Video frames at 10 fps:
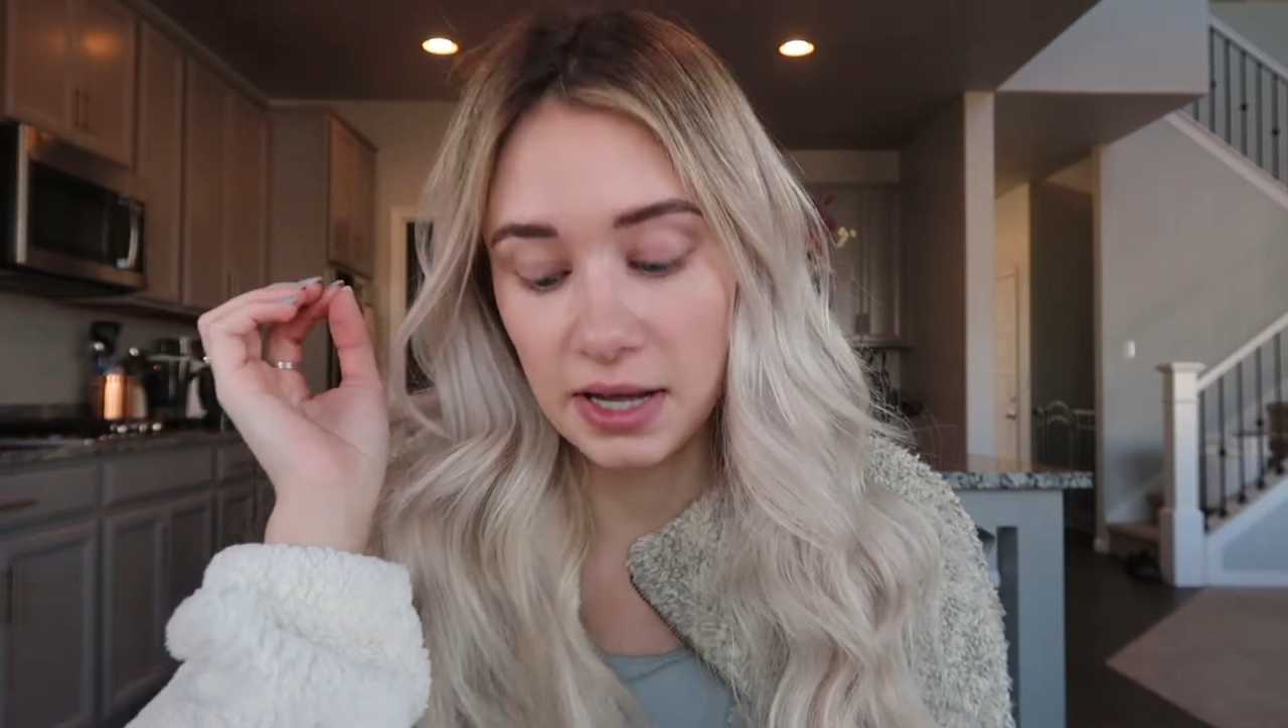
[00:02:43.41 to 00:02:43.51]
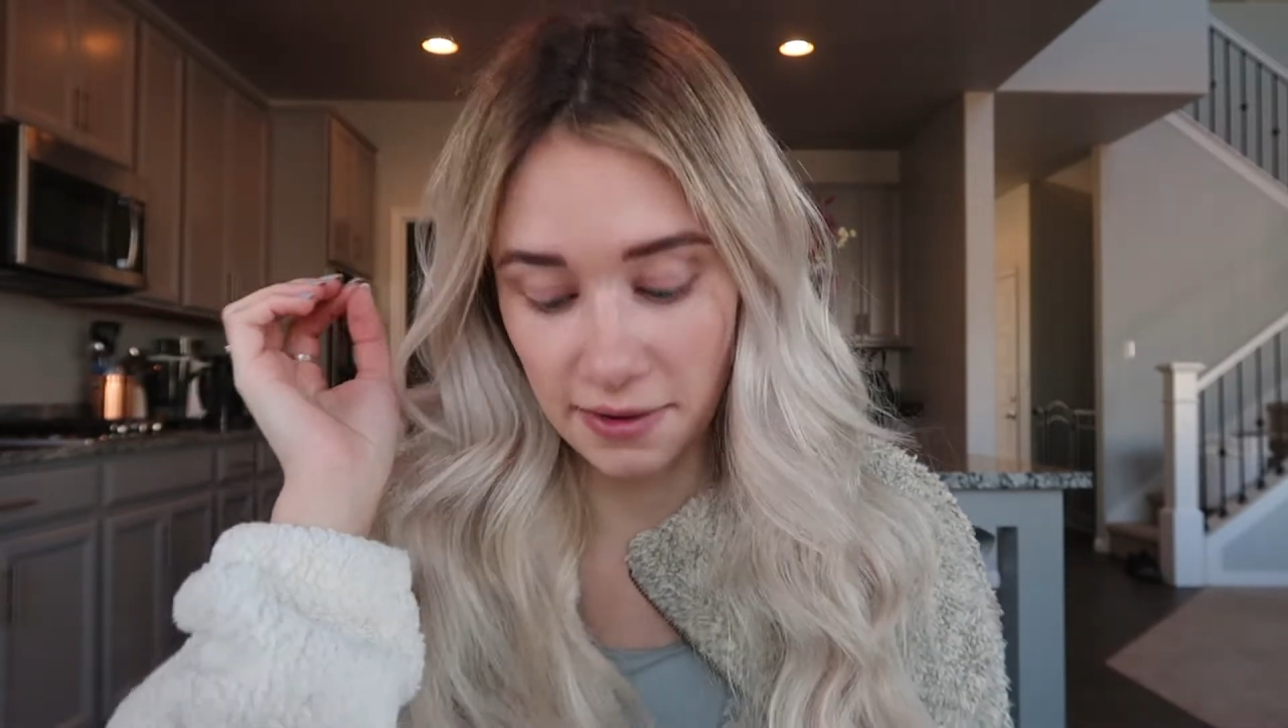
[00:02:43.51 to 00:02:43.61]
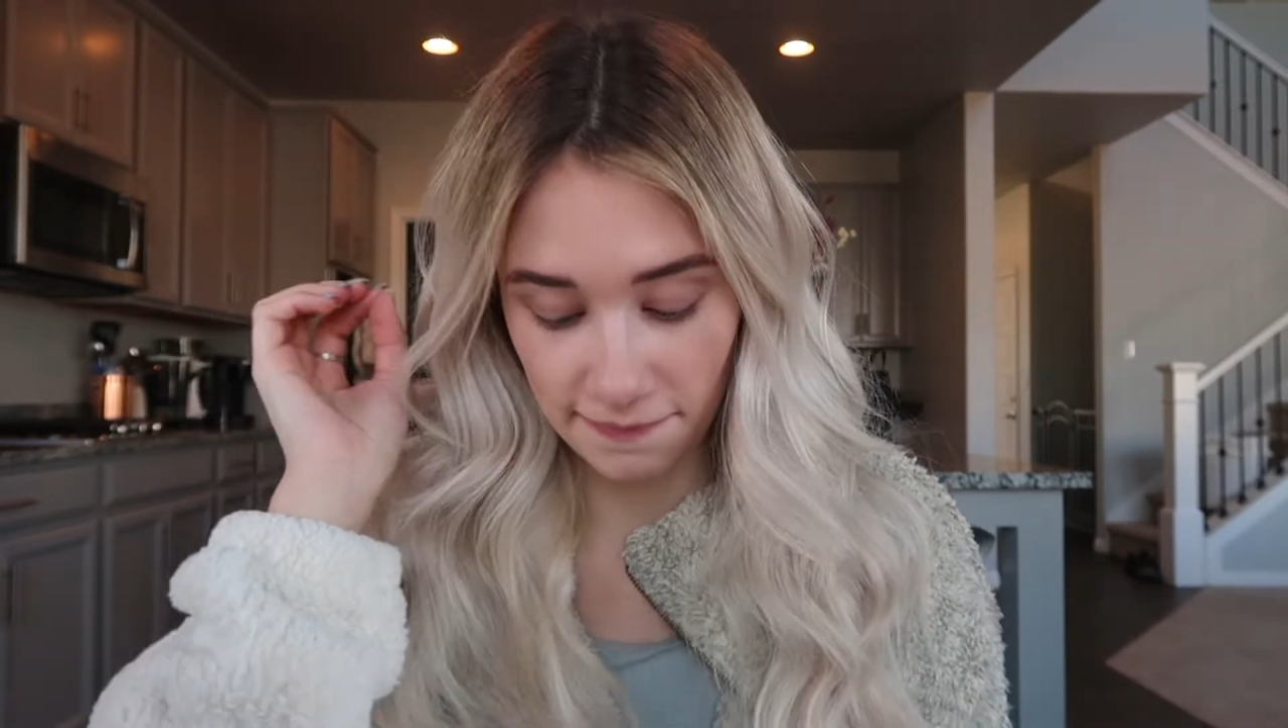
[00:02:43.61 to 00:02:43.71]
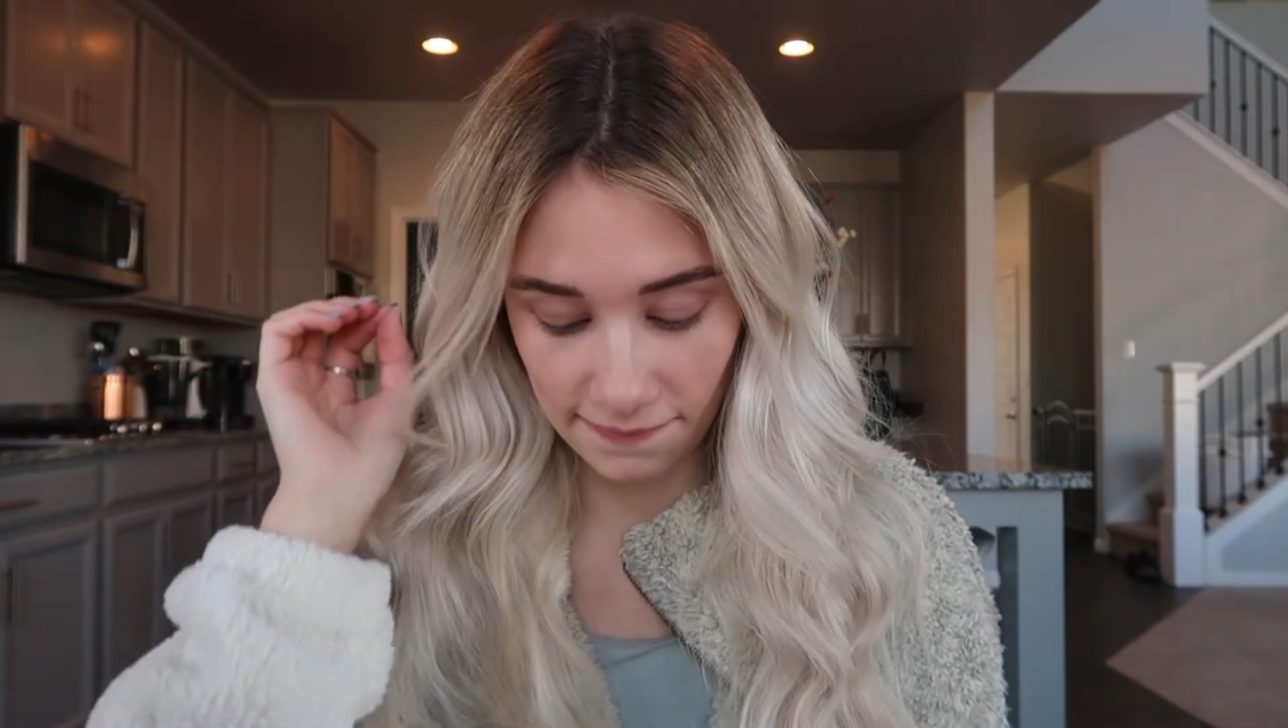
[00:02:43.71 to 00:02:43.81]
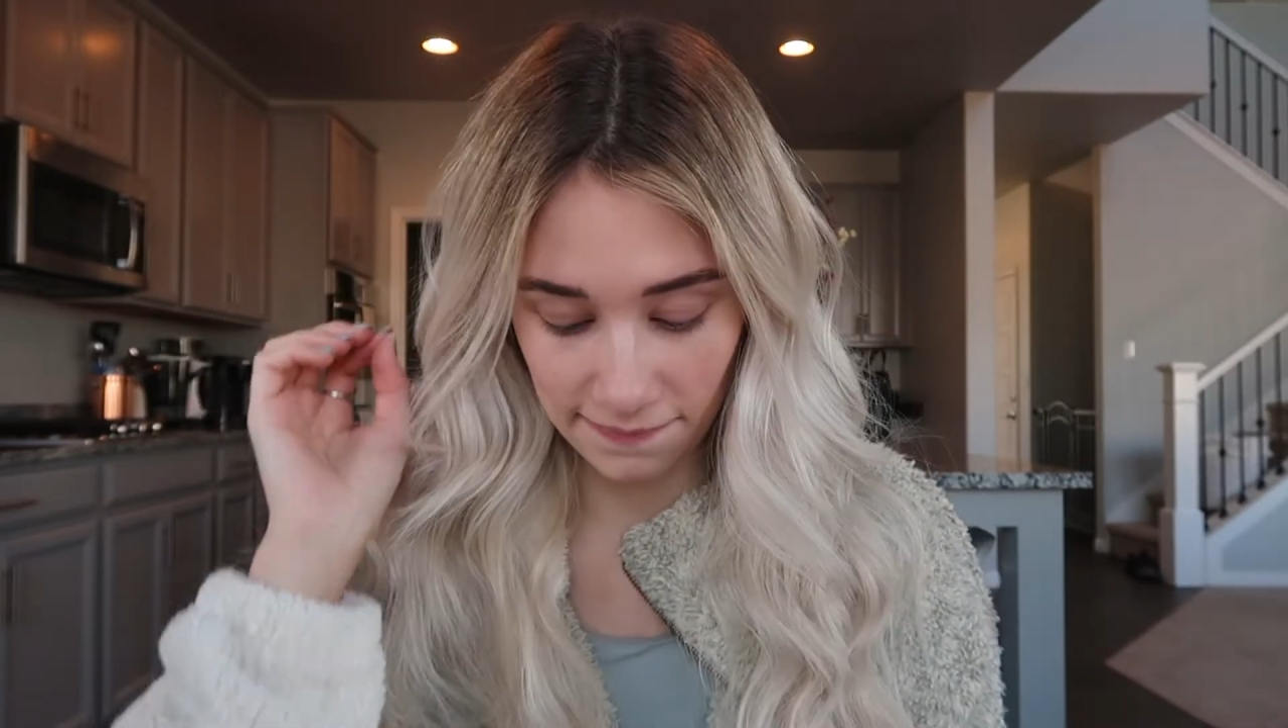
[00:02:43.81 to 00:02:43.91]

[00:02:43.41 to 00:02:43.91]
I